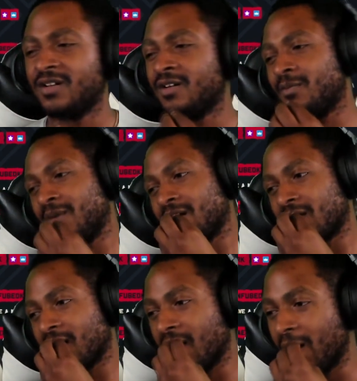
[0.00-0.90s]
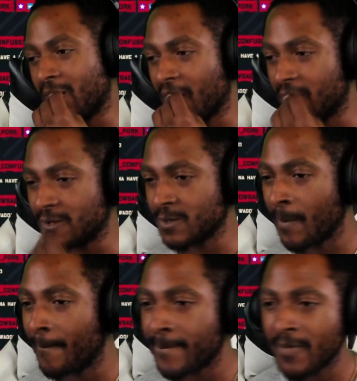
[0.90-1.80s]
Oh my god.
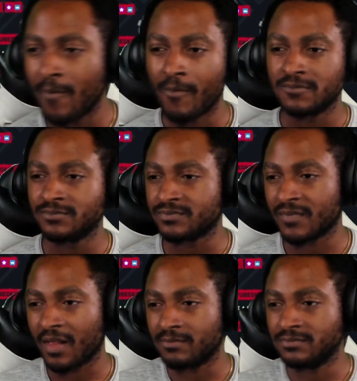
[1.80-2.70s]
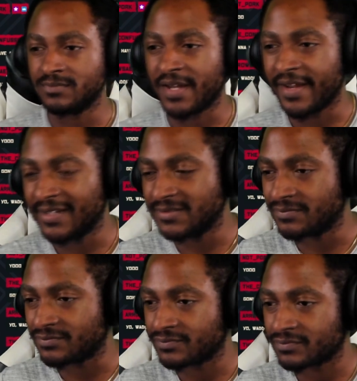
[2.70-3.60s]
Bro. Man.